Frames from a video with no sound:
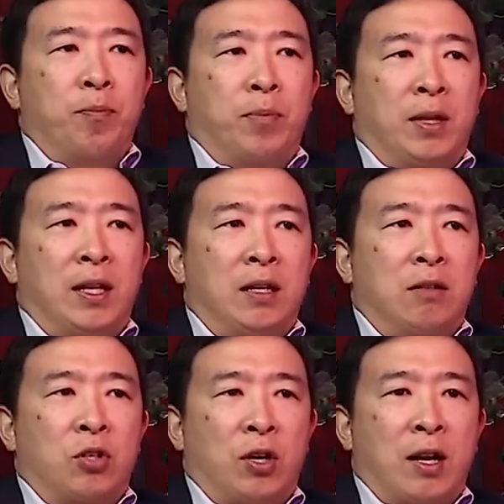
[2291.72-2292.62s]
but then
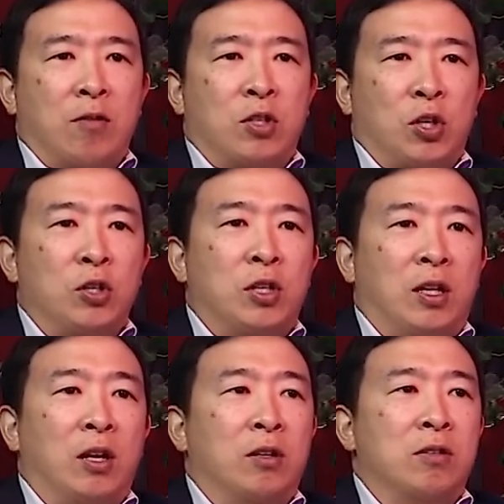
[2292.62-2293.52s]
turnout surged on the
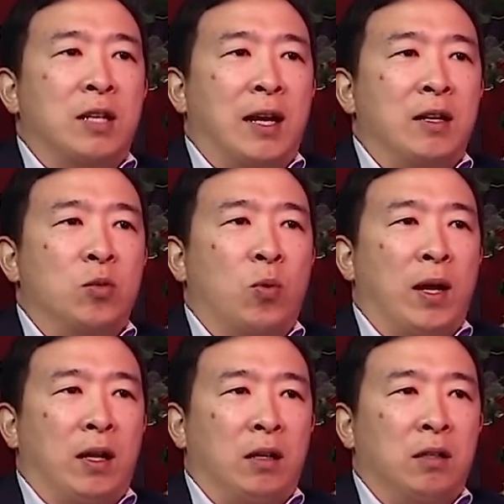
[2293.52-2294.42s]
other side as
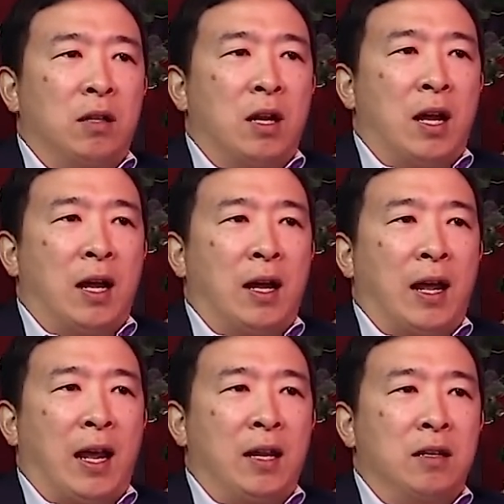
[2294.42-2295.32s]
well. Uh,
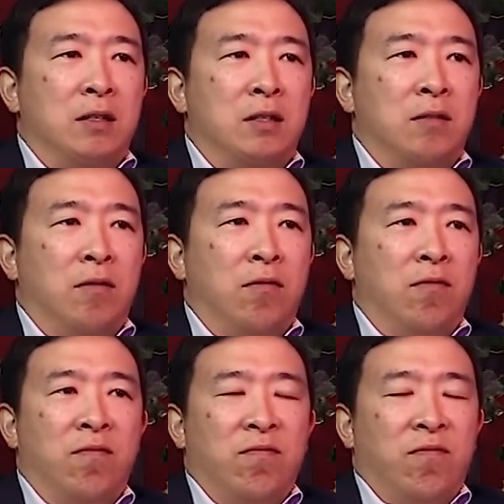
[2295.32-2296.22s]
and
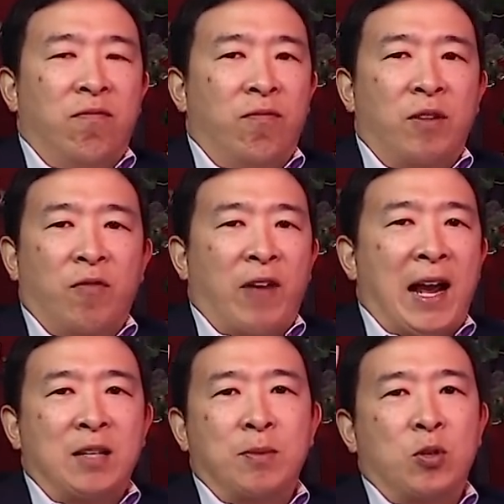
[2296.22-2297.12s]
the
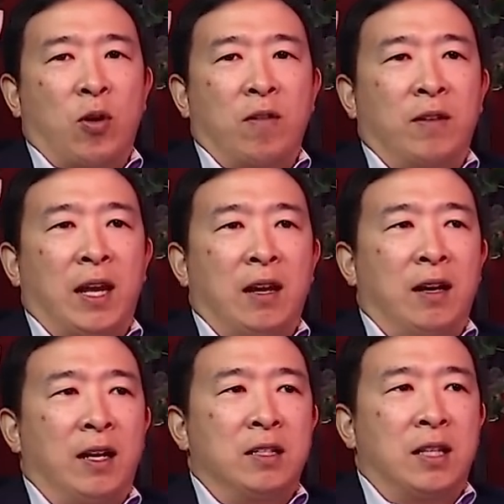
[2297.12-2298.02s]
vast majority of the
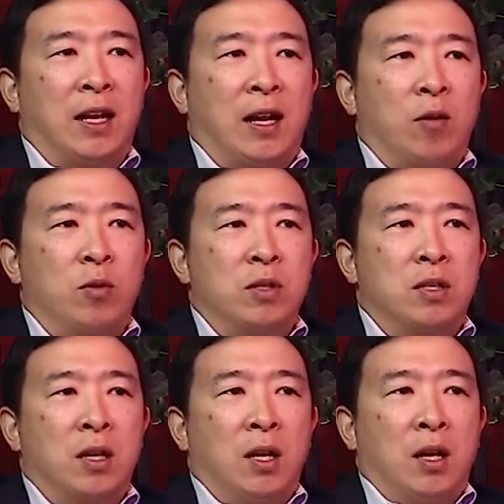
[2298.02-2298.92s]
candidates that I was
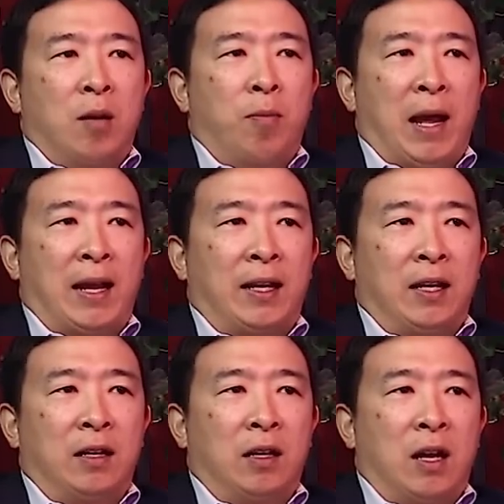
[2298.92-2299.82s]

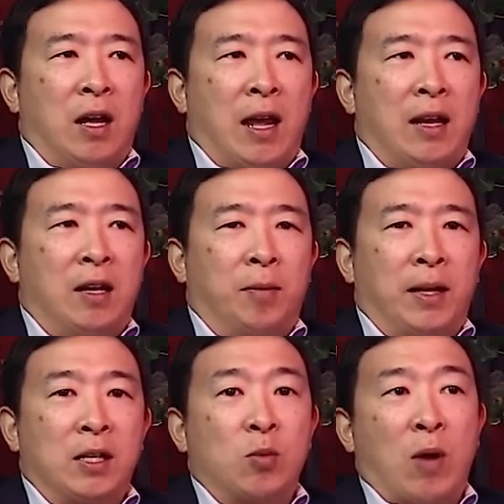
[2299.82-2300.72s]
backing uh, ended up
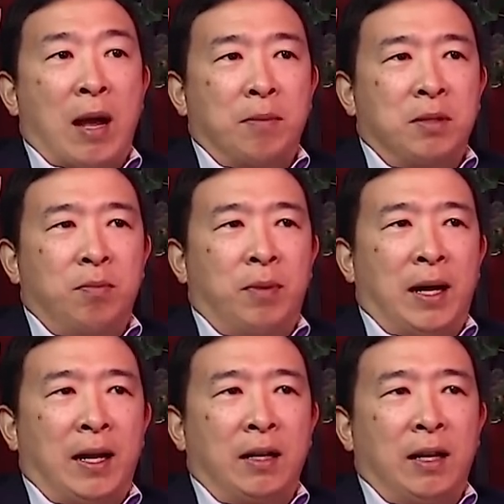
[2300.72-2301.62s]
getting swamped
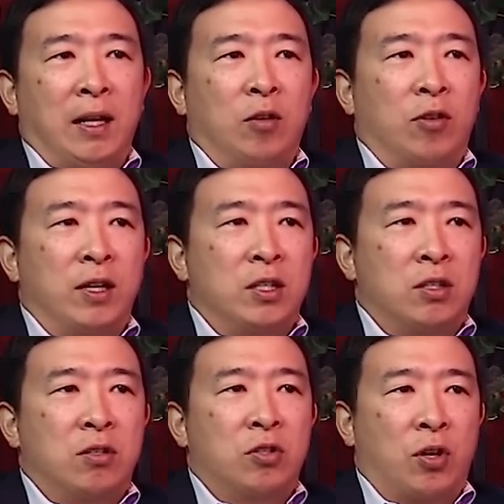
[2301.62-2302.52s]
by
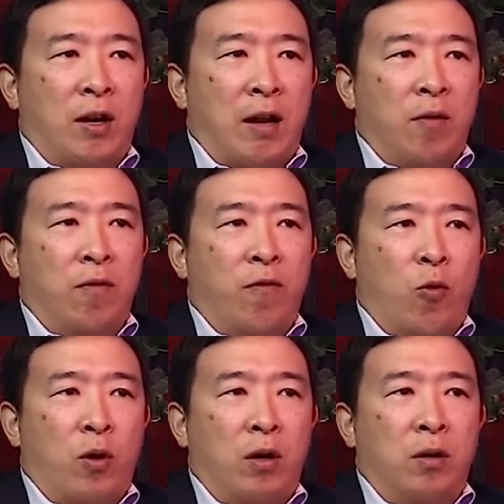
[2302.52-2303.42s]
increased turnout
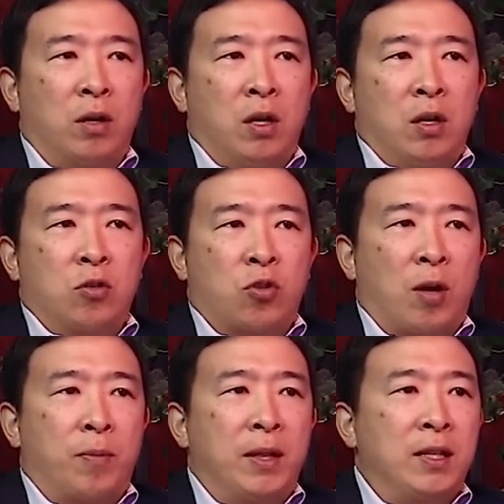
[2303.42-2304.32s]
for
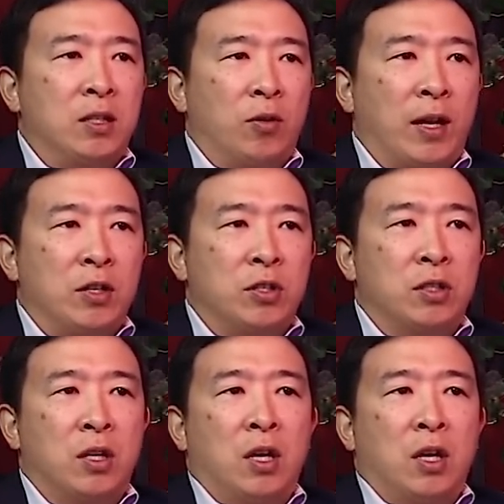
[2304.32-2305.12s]
Trump in these locations.